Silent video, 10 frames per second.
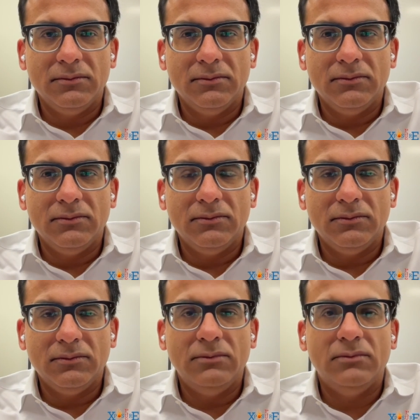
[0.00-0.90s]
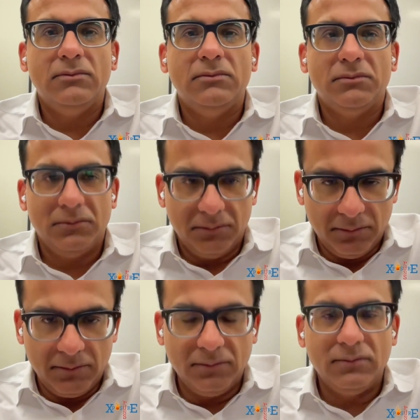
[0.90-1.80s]

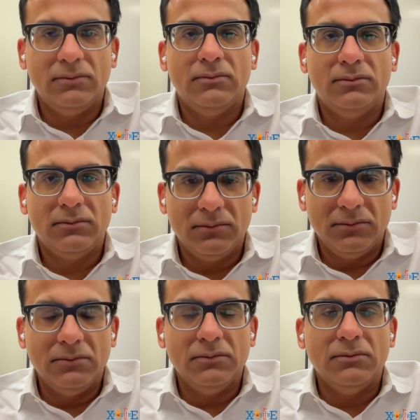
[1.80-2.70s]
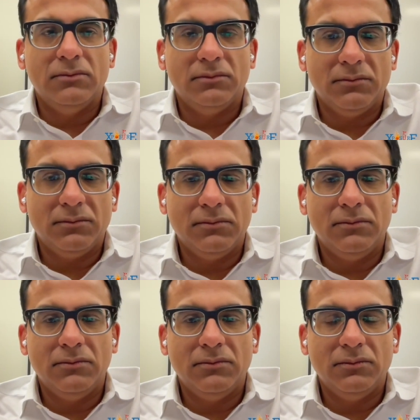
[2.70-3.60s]

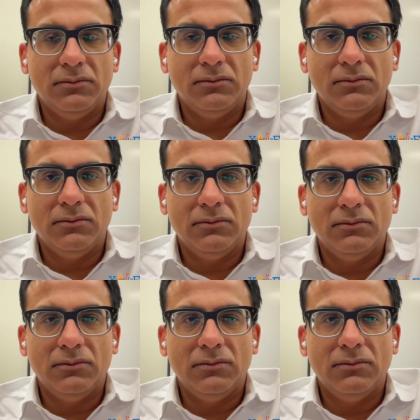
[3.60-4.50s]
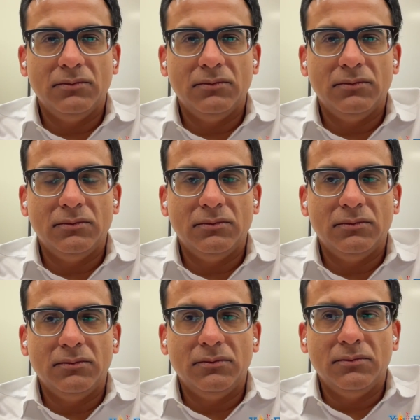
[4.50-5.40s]

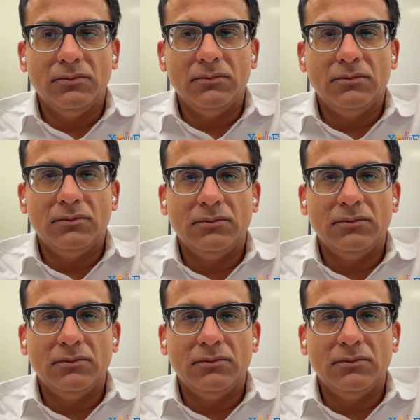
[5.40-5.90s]
(silent)